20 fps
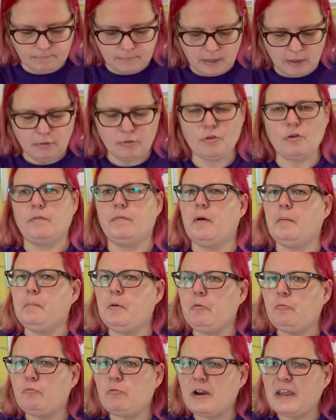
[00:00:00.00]
sort of a
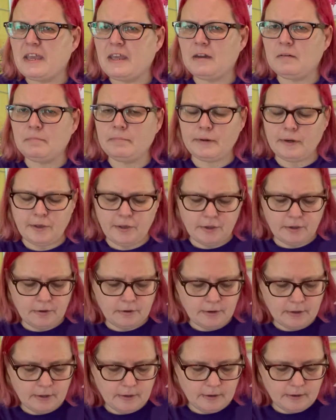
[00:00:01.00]
marine blue,
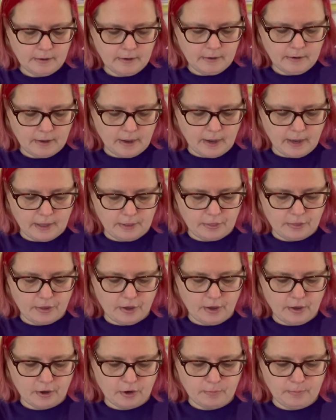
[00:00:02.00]

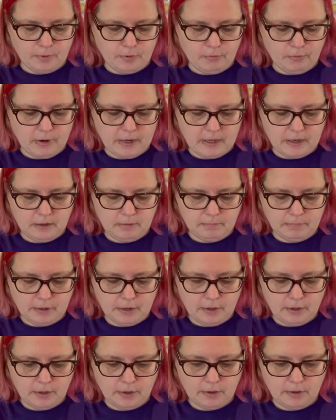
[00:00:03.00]
dark marine
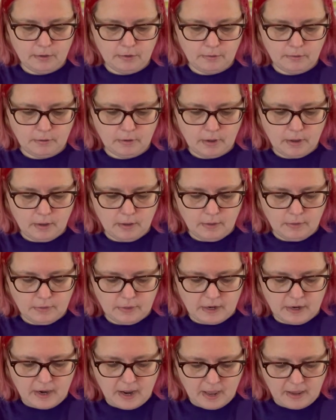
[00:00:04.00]
blue. The
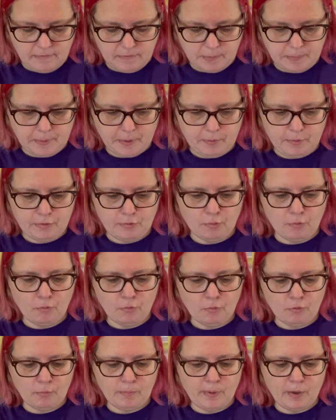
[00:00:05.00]
navy blue is
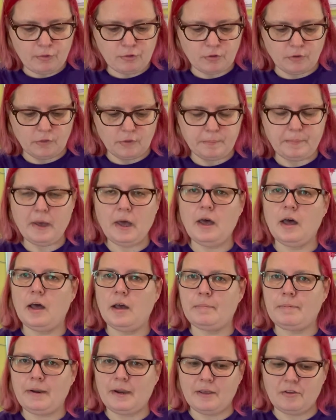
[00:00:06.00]
almost on the
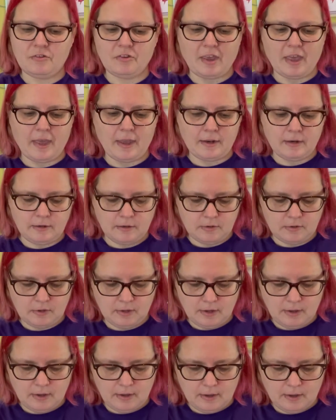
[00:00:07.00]
purplish end.
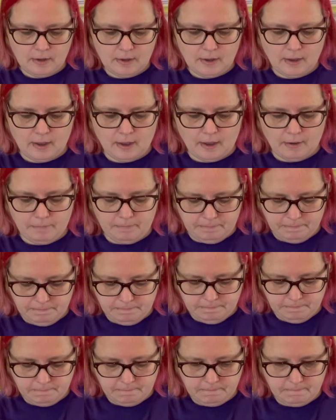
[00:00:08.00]

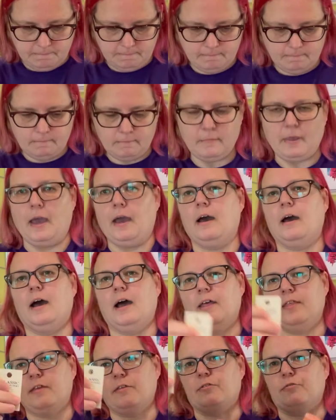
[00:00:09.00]
Yeah,
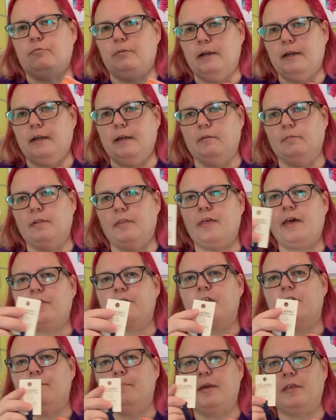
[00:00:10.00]
I think it's really lovely. That's
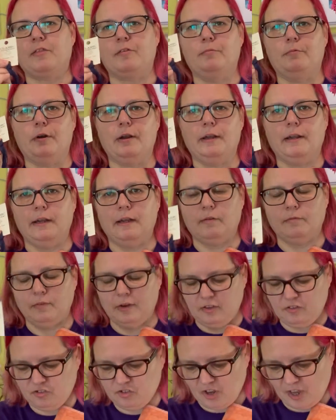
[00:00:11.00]
going to make some really lovely
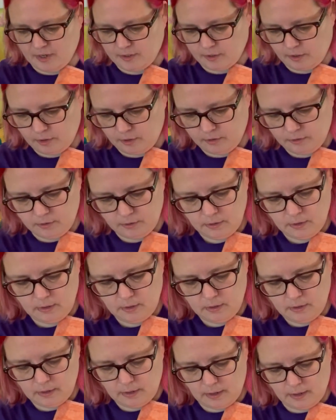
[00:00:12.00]
shadow
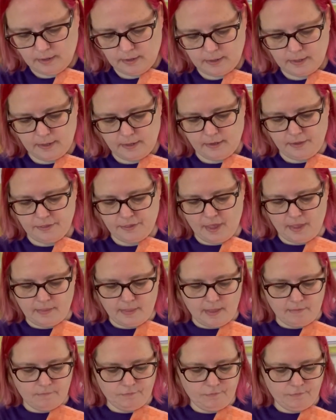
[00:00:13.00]
colours. And
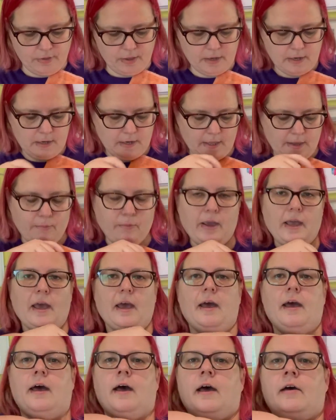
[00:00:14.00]
then finally we
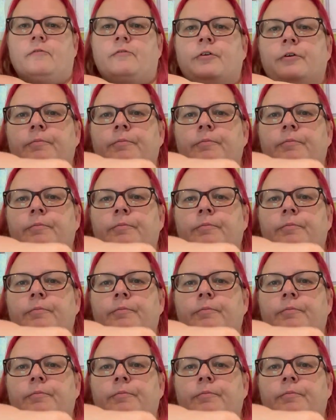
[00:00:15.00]
have